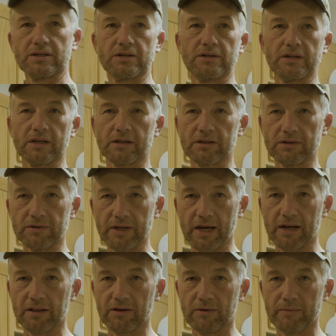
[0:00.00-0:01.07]
should include
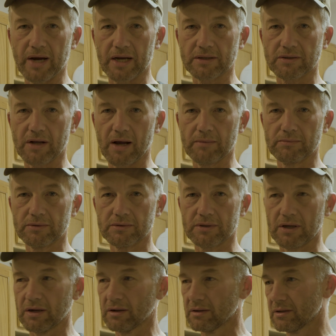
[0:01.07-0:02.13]
antelope backstrap.
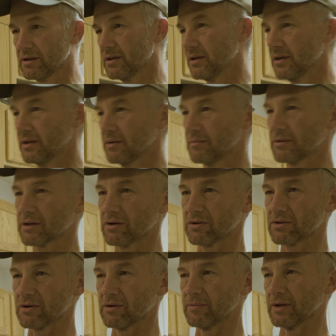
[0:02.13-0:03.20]
So I'm gonna go
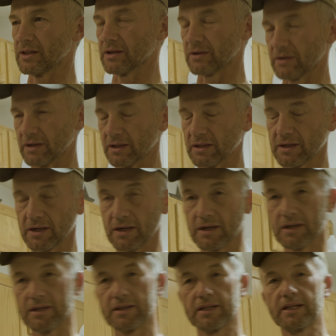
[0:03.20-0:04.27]
throw them on the grill here.
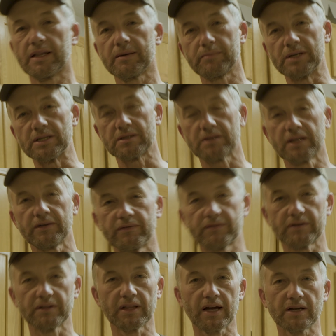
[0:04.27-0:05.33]
They let me sleep
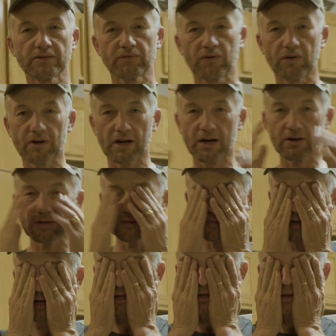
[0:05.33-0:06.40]
for the last four hours,
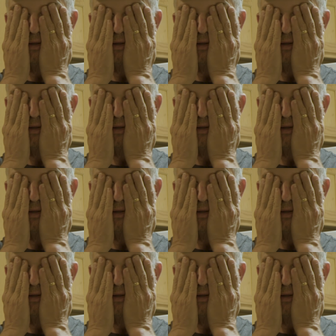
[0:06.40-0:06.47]
man.